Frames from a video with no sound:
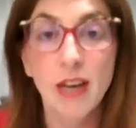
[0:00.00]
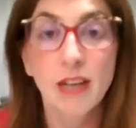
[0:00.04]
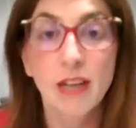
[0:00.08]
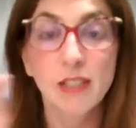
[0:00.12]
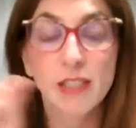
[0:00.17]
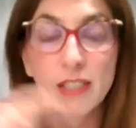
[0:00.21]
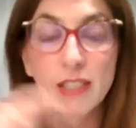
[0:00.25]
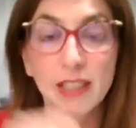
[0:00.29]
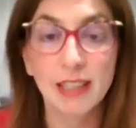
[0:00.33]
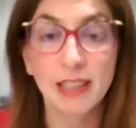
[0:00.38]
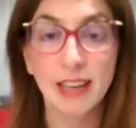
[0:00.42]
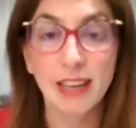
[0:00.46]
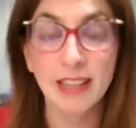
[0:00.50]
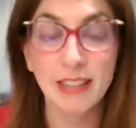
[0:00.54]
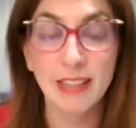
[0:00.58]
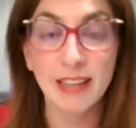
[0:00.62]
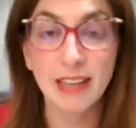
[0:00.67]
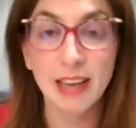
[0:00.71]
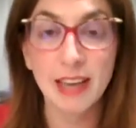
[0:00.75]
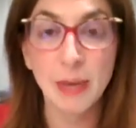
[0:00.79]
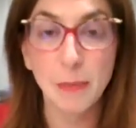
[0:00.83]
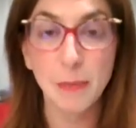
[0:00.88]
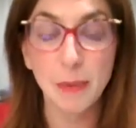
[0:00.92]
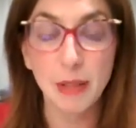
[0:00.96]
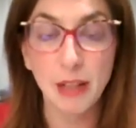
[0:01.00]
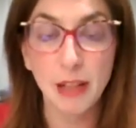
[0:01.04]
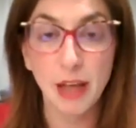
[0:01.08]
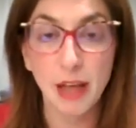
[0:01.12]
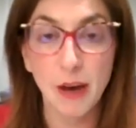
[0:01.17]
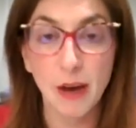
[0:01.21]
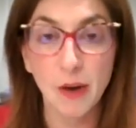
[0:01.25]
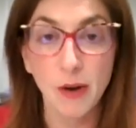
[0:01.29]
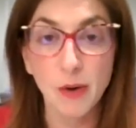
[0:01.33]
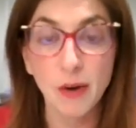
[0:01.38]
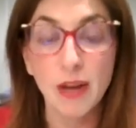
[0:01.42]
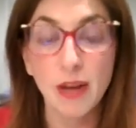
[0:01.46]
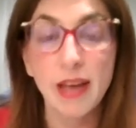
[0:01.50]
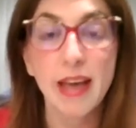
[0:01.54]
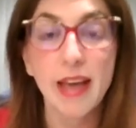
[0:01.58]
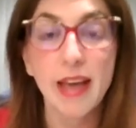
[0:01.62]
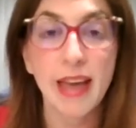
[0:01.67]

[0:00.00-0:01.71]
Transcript: just click the link below.